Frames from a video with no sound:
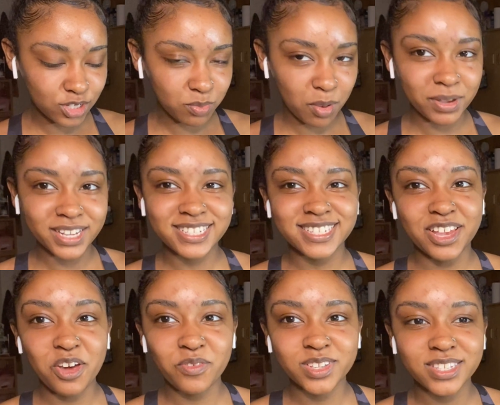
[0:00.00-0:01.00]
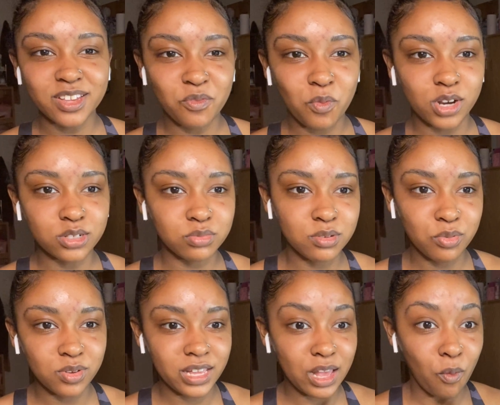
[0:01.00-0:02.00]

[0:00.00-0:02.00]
by myself instead of watching people like